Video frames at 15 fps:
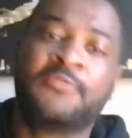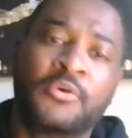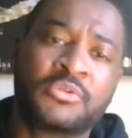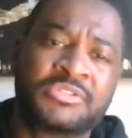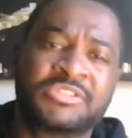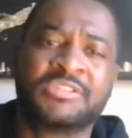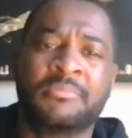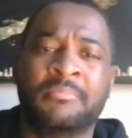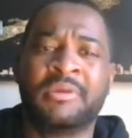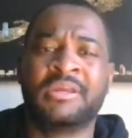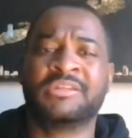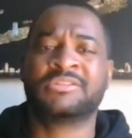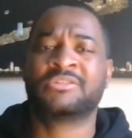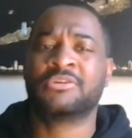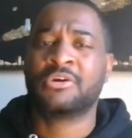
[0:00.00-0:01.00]
It's your man
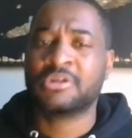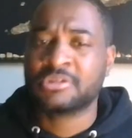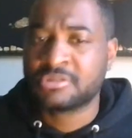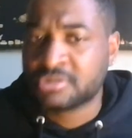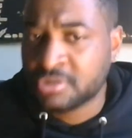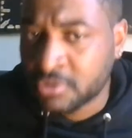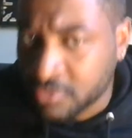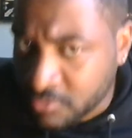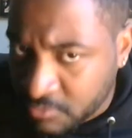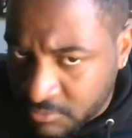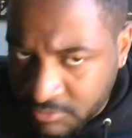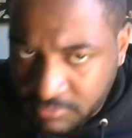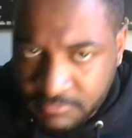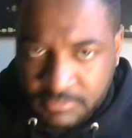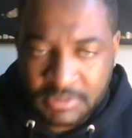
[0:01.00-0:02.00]
Star Jones.
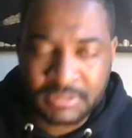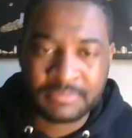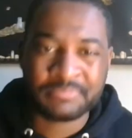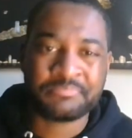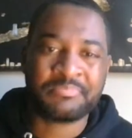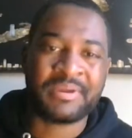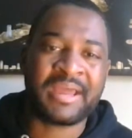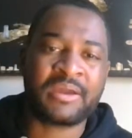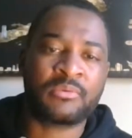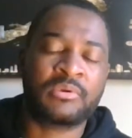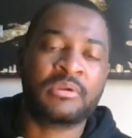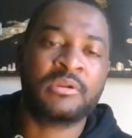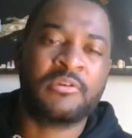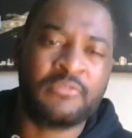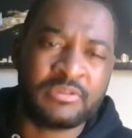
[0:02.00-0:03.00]
I'm back with
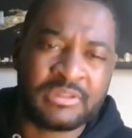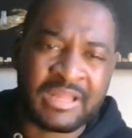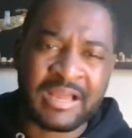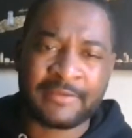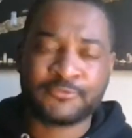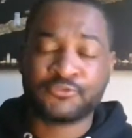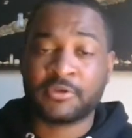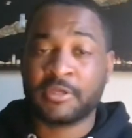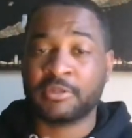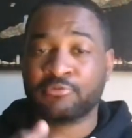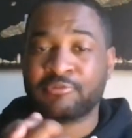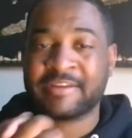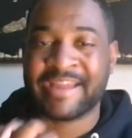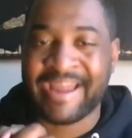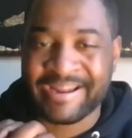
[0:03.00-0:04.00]
another live trailer
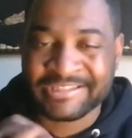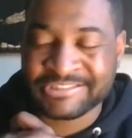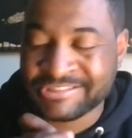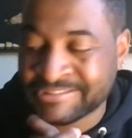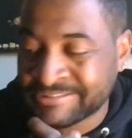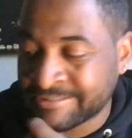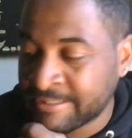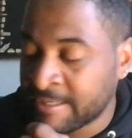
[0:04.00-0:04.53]
reaction.